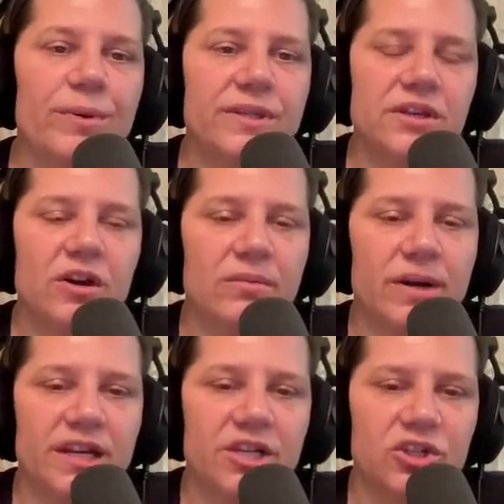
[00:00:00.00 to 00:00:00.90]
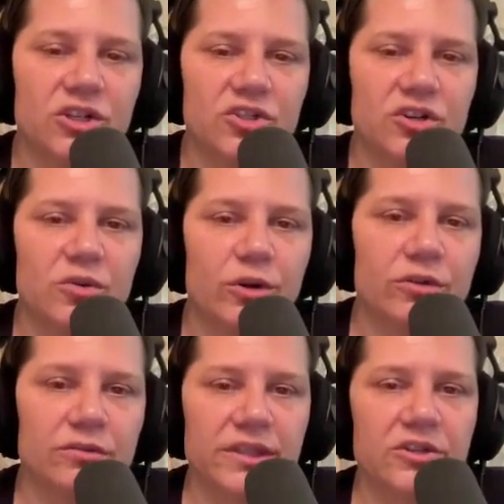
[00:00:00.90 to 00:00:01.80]
opens a harmonic juncture
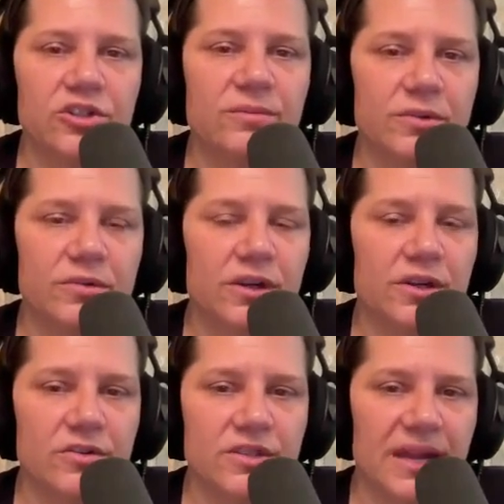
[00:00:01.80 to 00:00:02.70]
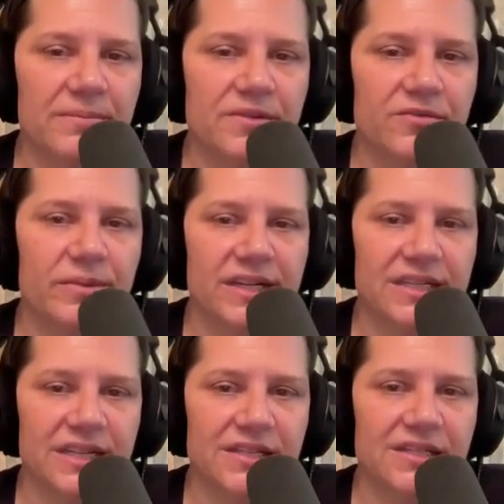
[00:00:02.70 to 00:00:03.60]
where leadership no longer stems from
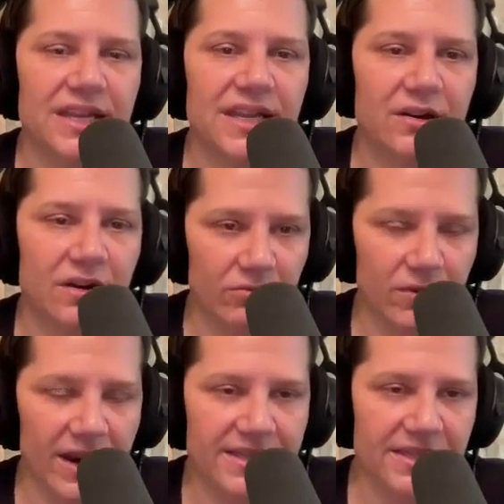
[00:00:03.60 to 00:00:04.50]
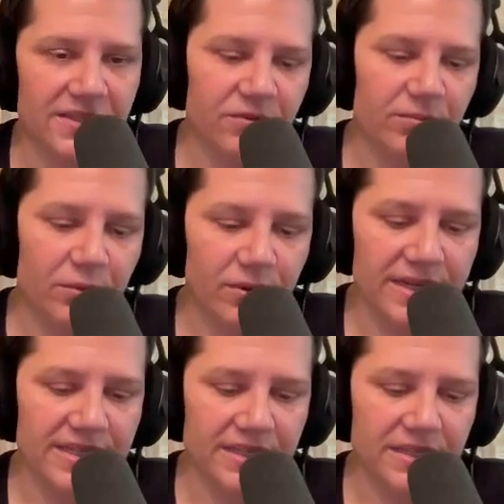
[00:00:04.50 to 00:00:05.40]
ideas, it arises from
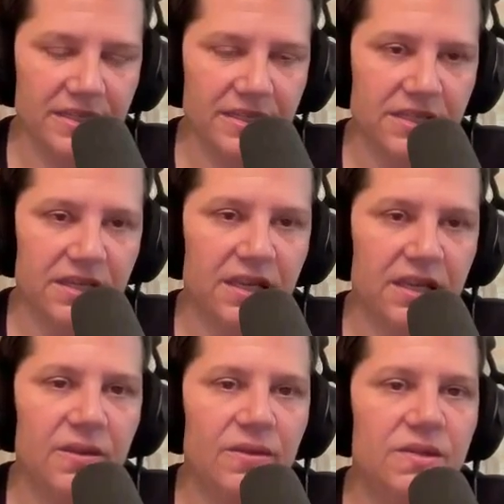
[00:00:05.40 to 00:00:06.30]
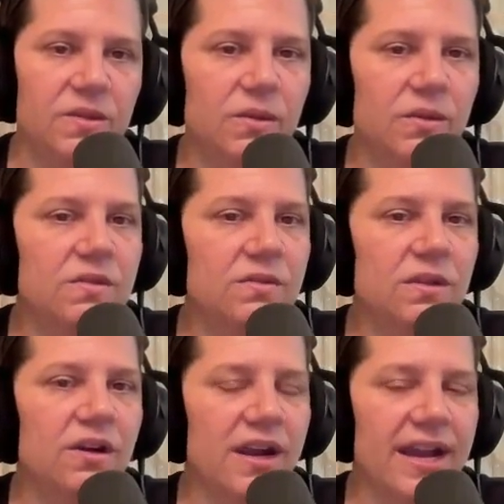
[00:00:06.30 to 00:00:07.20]
presence. The soul is no
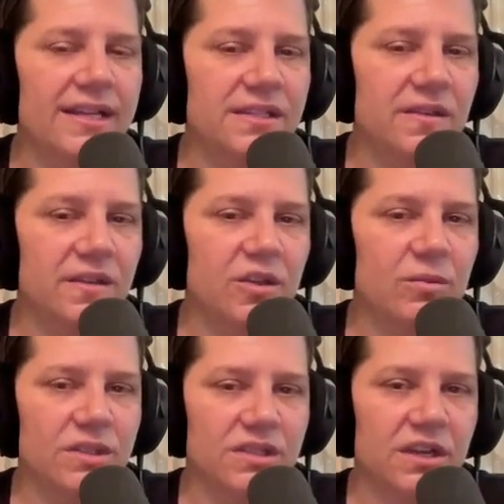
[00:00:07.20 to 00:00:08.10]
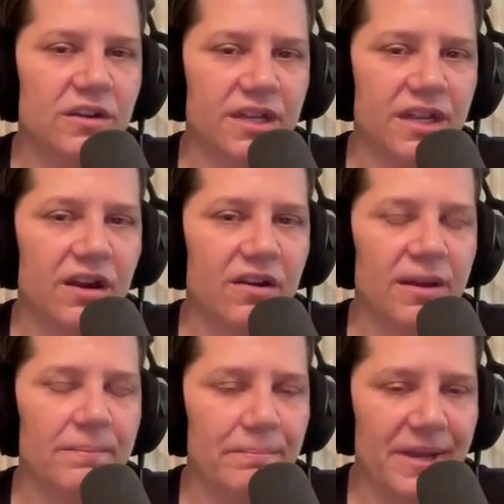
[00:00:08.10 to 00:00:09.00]
longer asking the human self to carry
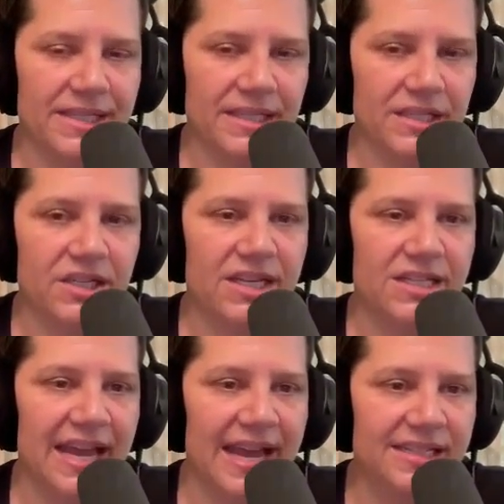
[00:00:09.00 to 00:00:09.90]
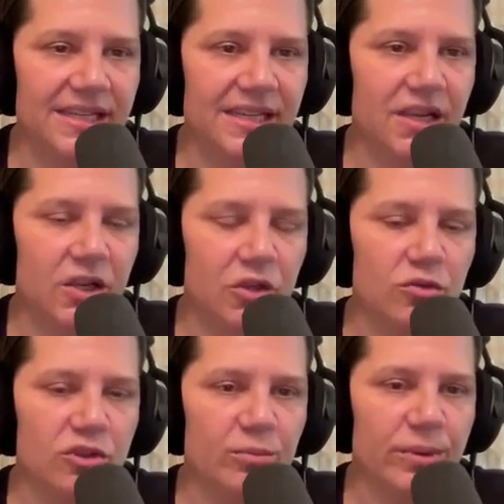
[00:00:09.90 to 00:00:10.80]
a message, it's asking
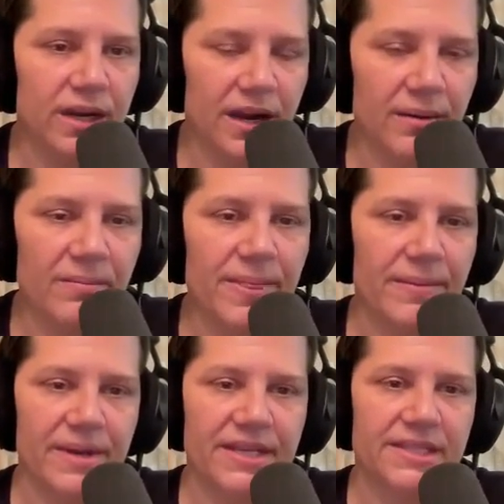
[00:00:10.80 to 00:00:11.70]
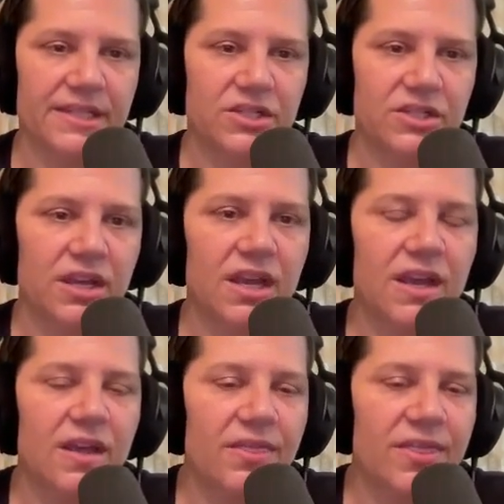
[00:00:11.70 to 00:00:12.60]
you to become the message.
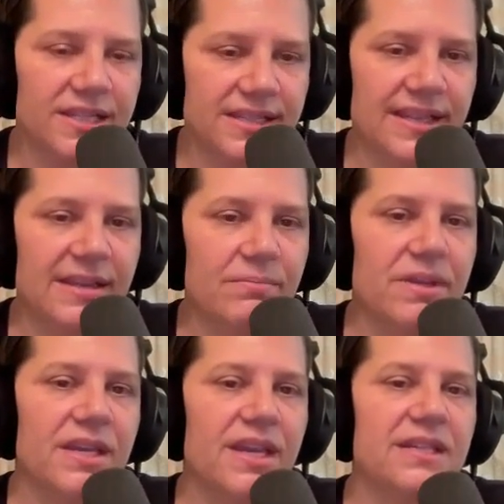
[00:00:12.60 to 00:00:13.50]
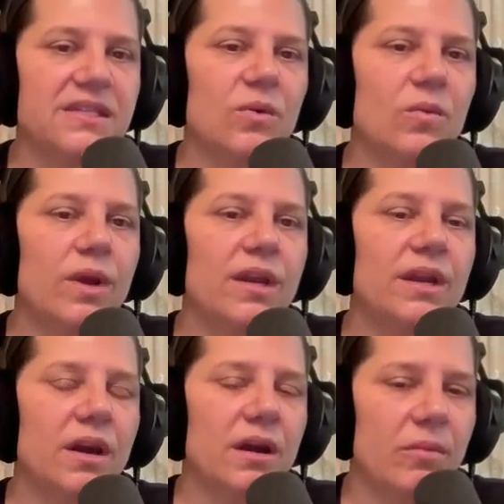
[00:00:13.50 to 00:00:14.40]
This theme begins
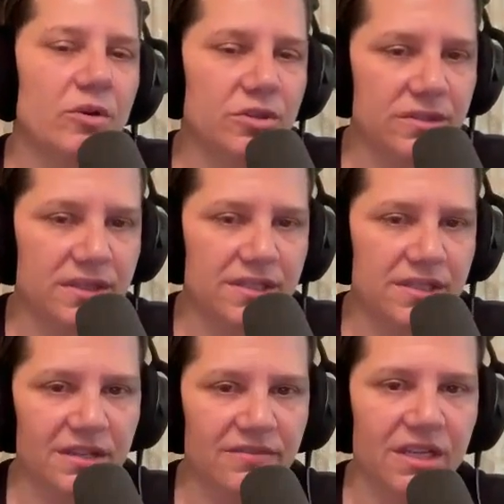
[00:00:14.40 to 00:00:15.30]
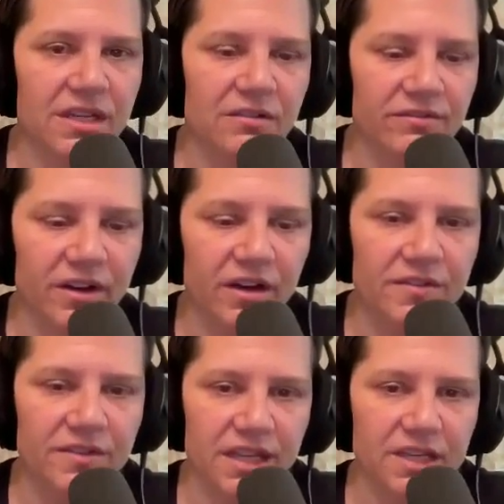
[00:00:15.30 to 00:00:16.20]
when emotional sensitivity
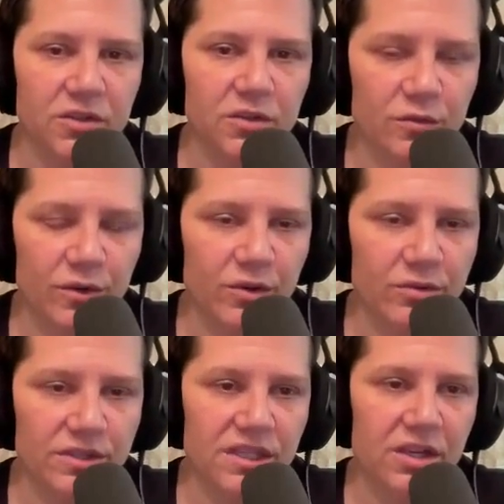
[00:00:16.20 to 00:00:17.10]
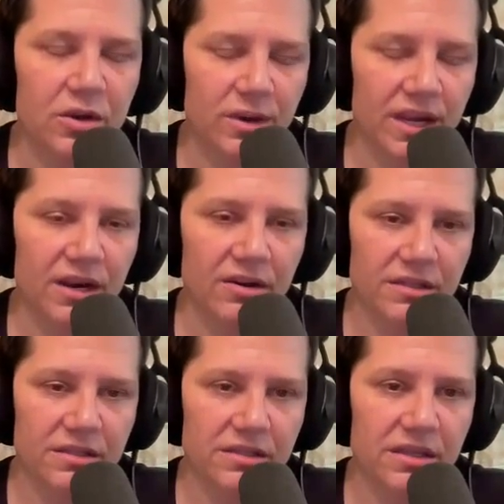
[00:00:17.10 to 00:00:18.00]
evolves into frequency
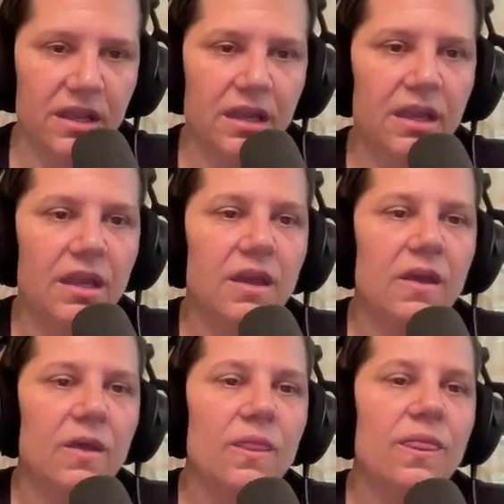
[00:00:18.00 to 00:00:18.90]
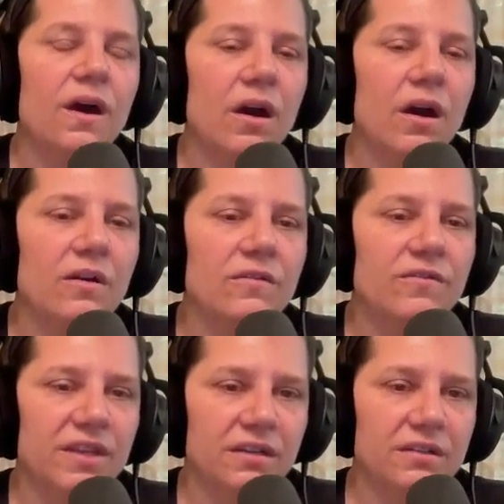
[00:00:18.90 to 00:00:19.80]
coherence. The heart
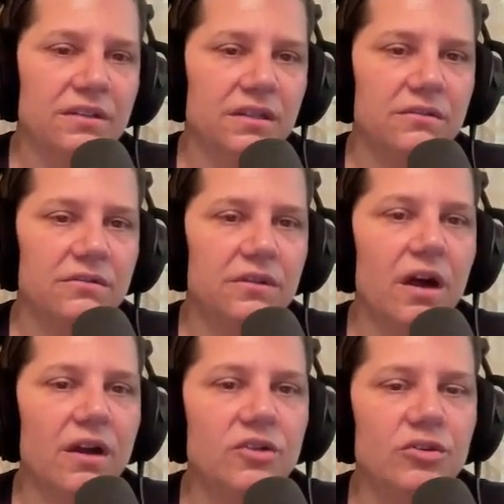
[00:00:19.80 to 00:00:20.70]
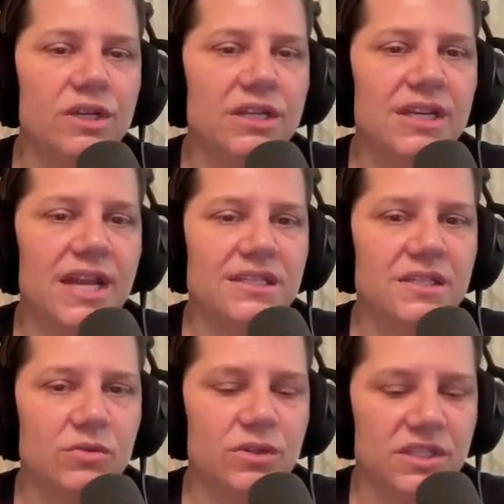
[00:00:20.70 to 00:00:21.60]
field, long treated as a
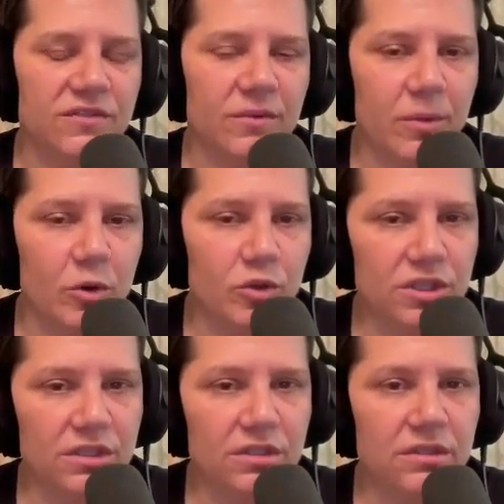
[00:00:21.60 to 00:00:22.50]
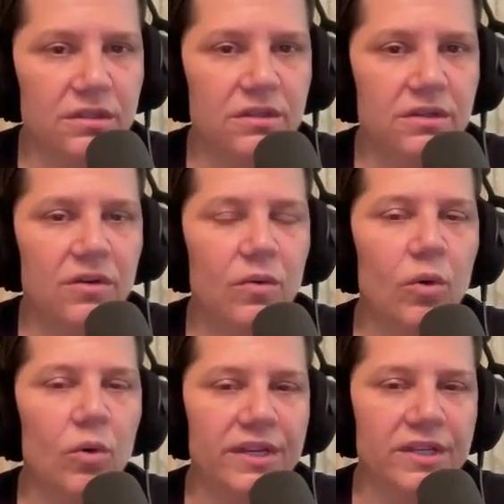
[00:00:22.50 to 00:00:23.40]
source of emotion
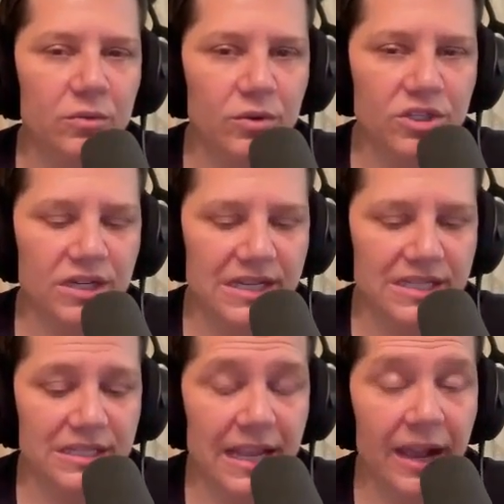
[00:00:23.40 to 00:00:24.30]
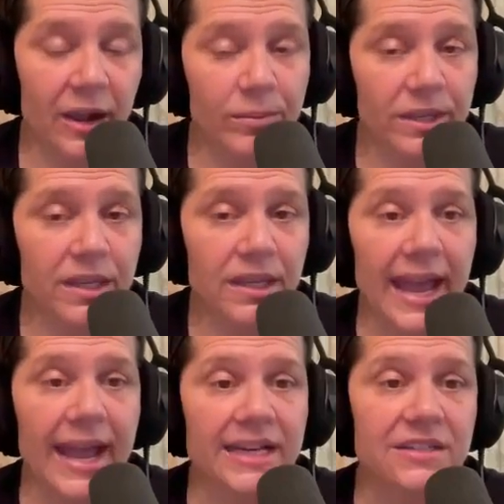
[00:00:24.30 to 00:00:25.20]
or intuition, is now being
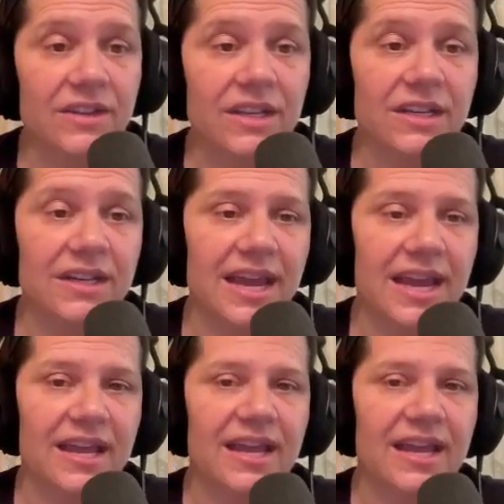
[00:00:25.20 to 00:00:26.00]
activated